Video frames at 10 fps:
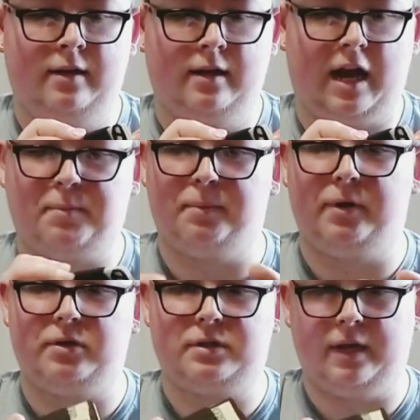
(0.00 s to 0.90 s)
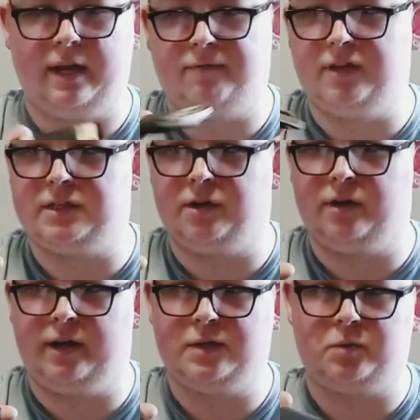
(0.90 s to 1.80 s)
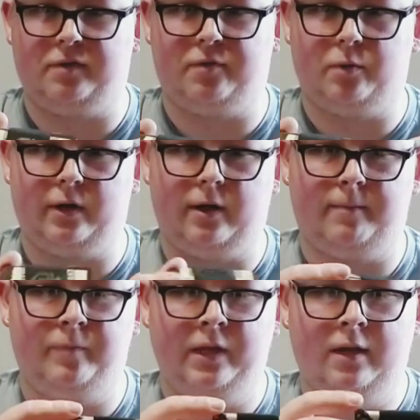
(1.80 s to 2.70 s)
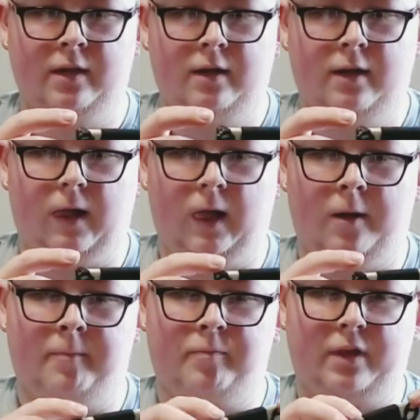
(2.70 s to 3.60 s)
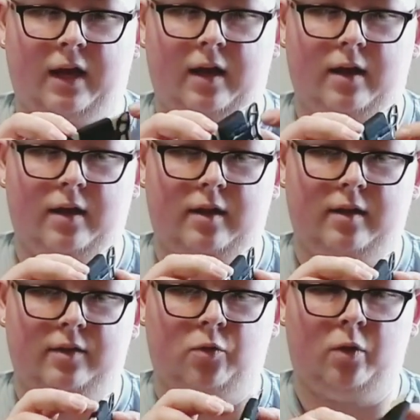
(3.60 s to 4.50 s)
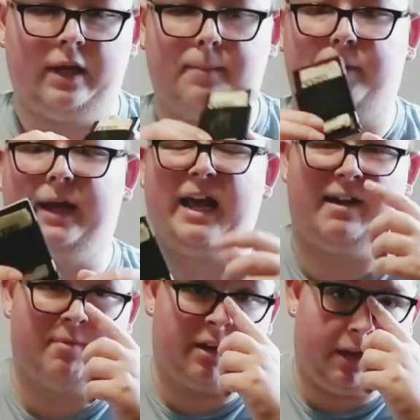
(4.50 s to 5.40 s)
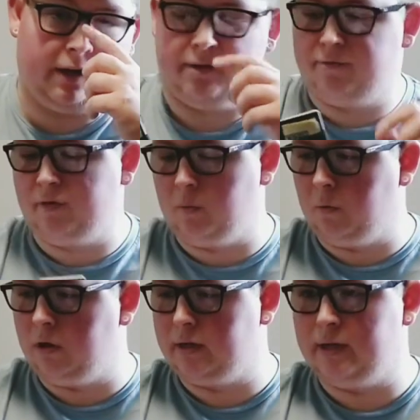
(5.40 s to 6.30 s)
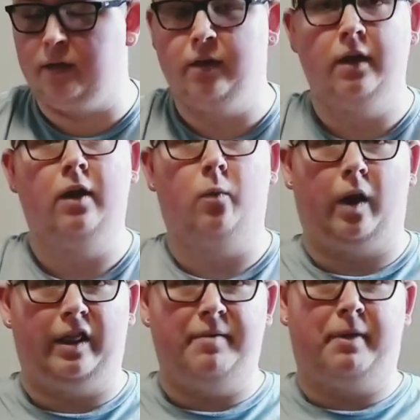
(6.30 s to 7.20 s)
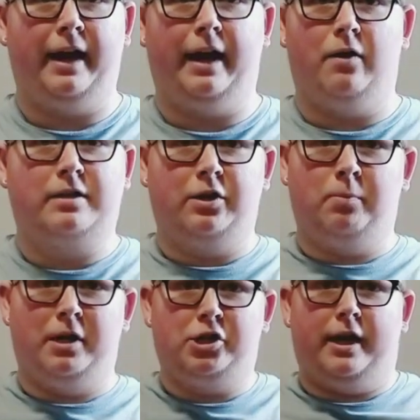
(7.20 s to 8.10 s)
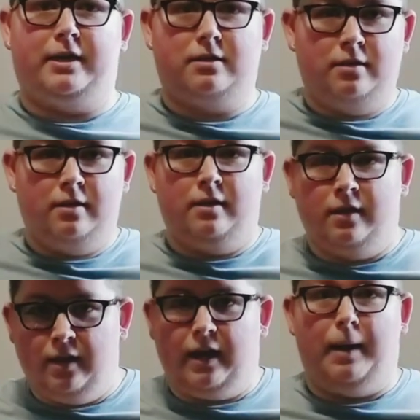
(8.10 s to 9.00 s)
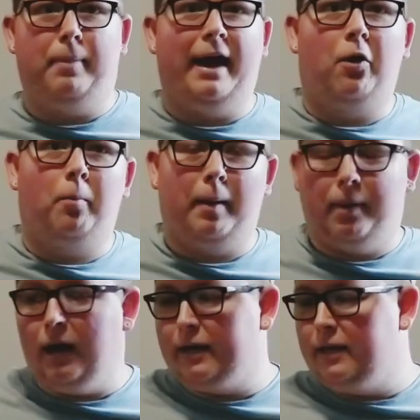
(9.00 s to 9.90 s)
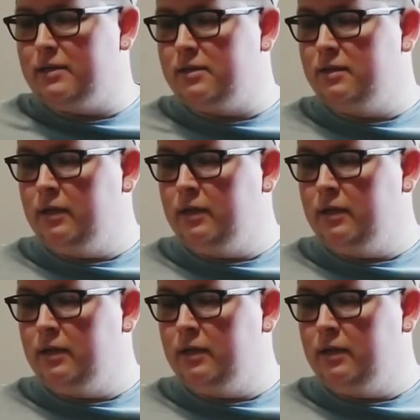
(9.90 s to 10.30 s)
a couple bills, and it fits in there nice when you fold it up. The only complaint I have about carrying a front wallet, when I leave my house, I do my checks. I pat all my pockets.